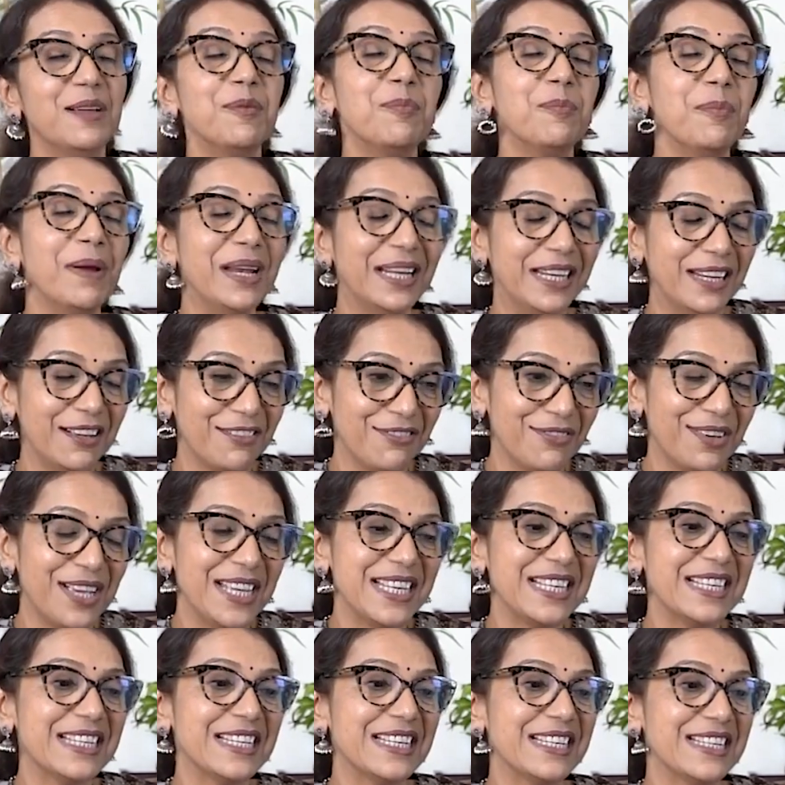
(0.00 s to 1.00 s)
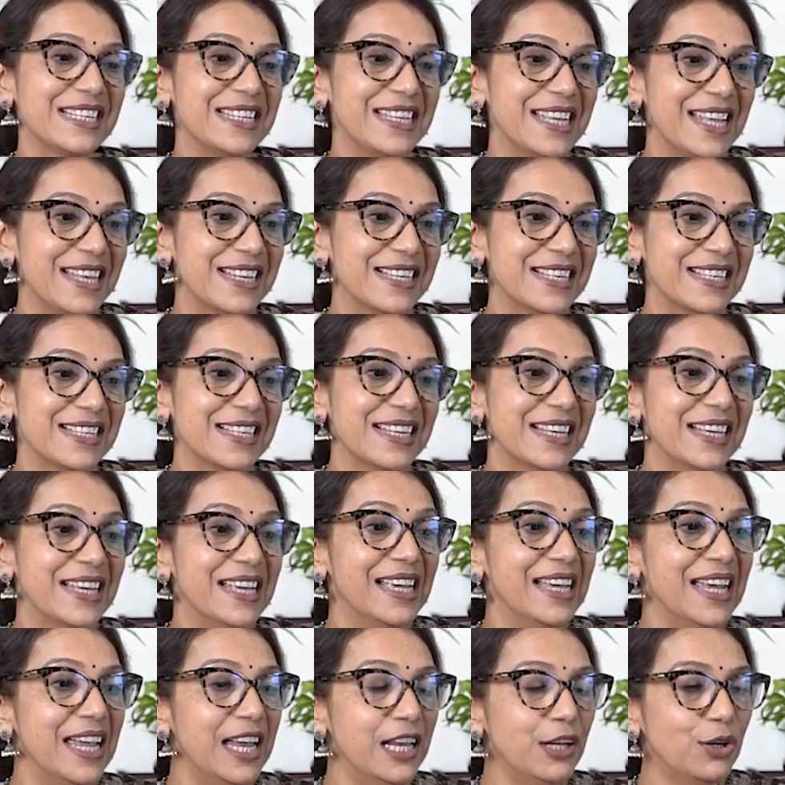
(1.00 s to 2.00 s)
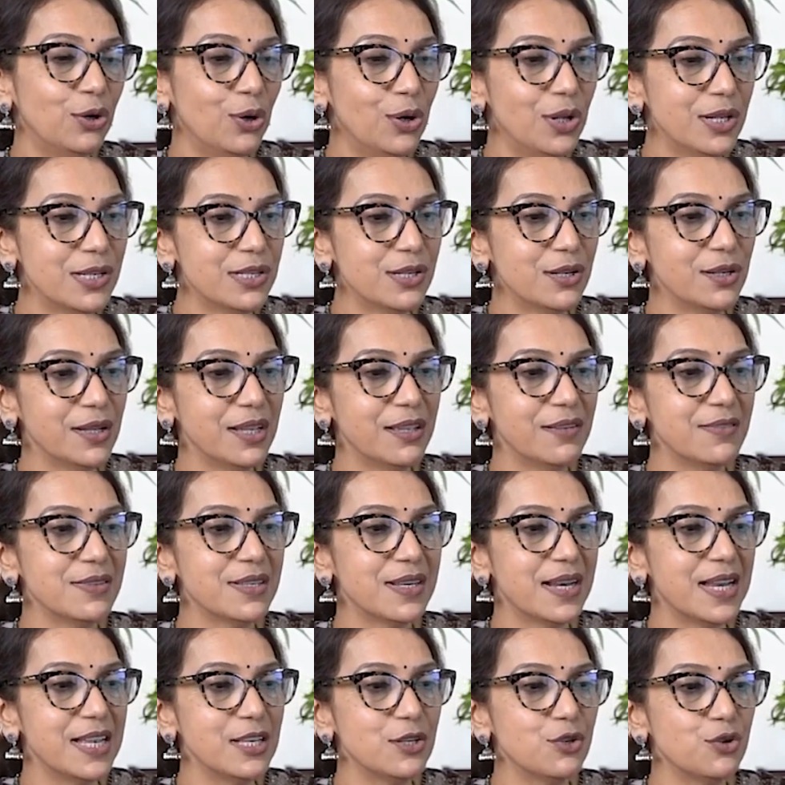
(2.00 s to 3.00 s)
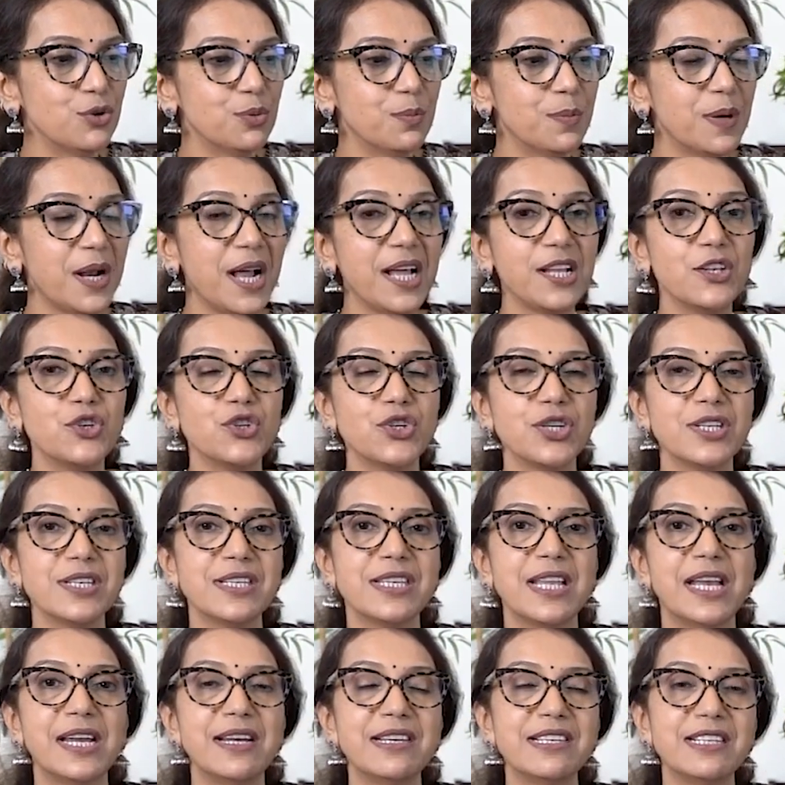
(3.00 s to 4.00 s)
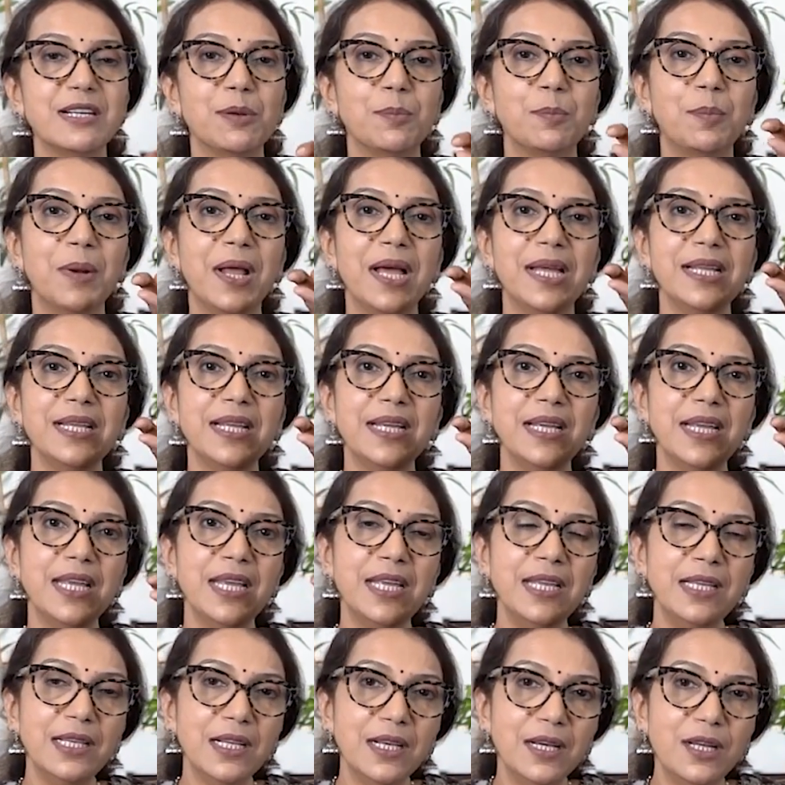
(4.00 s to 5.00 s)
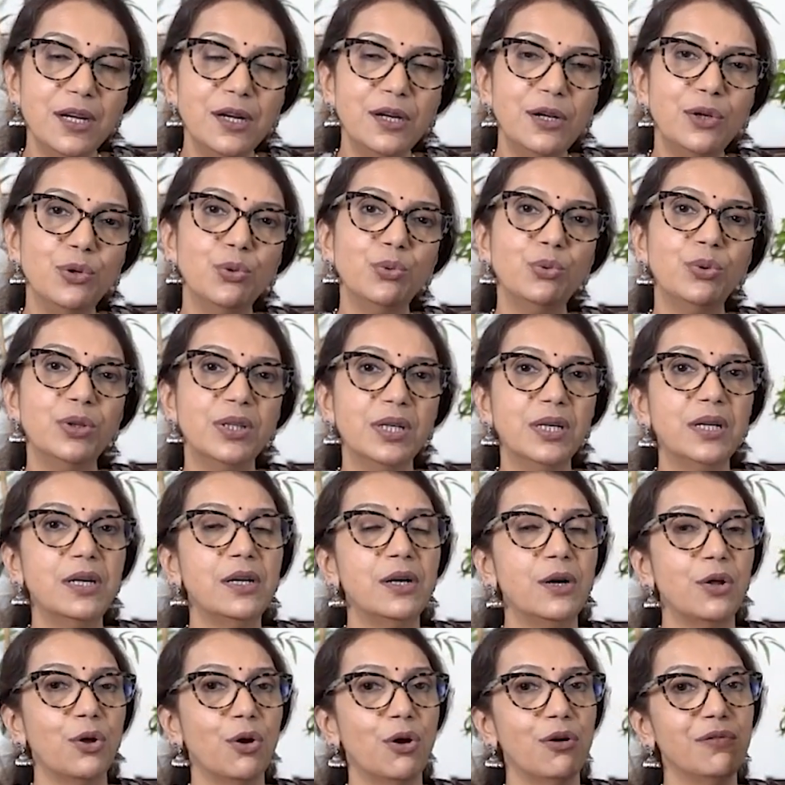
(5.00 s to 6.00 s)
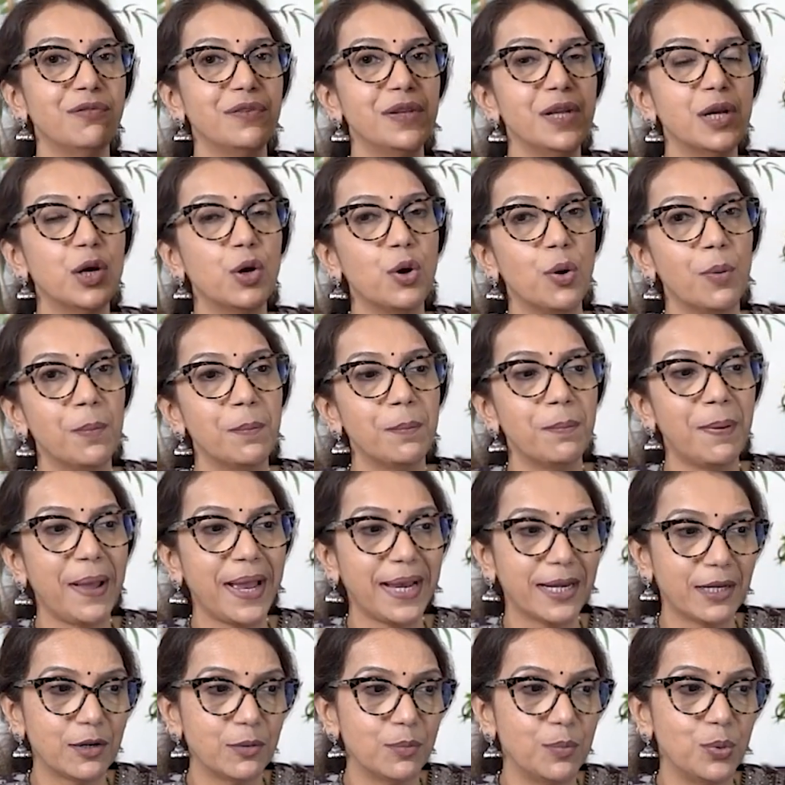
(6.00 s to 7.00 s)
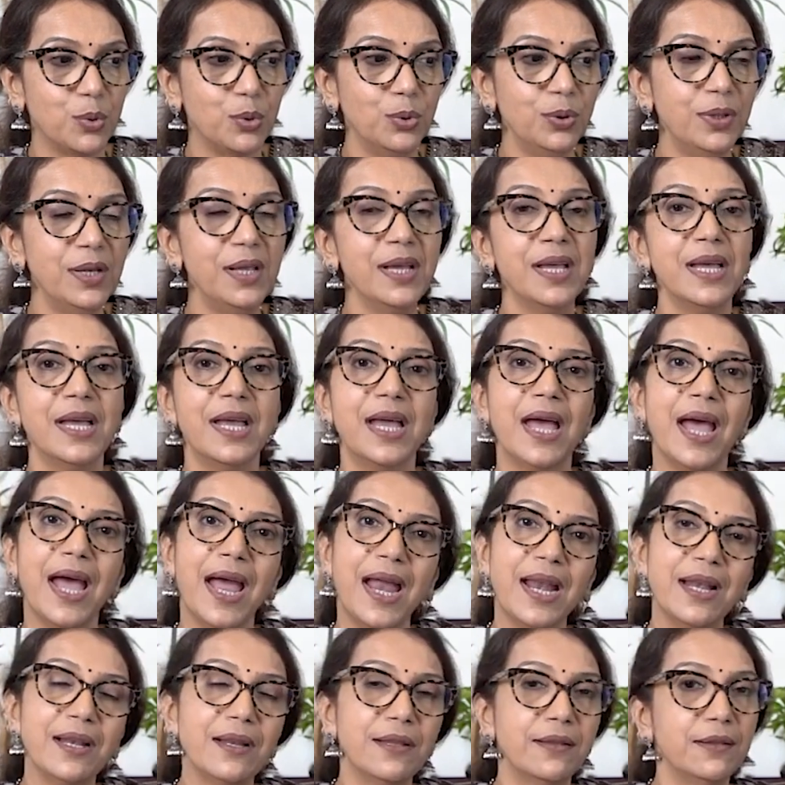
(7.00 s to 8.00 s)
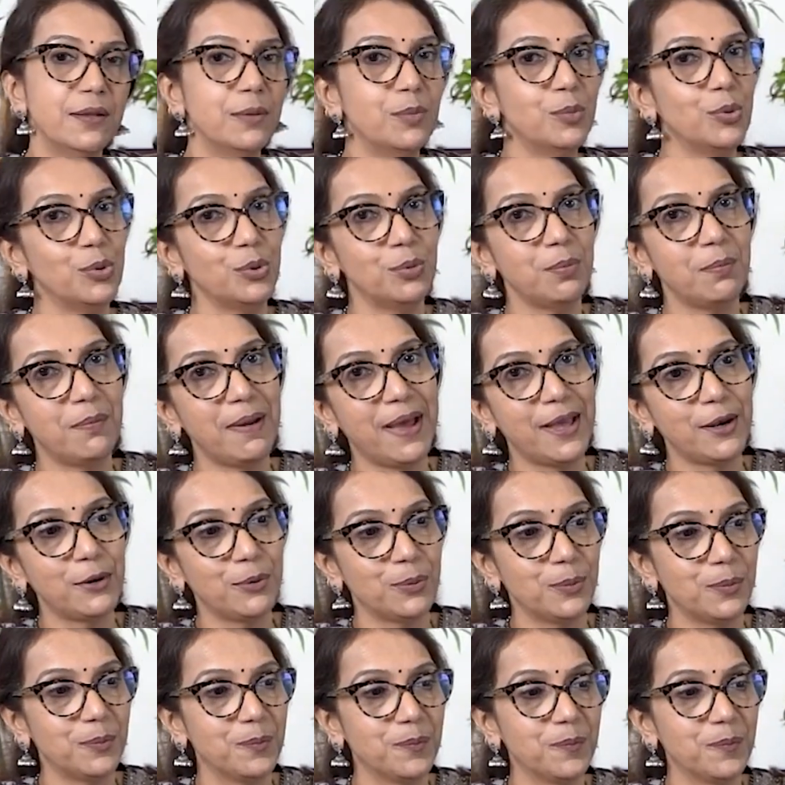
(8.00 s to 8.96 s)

Metaphysis. Yes. It also gives rise to branches that supply the inner 2/3 of the compact bone and the bone marrow.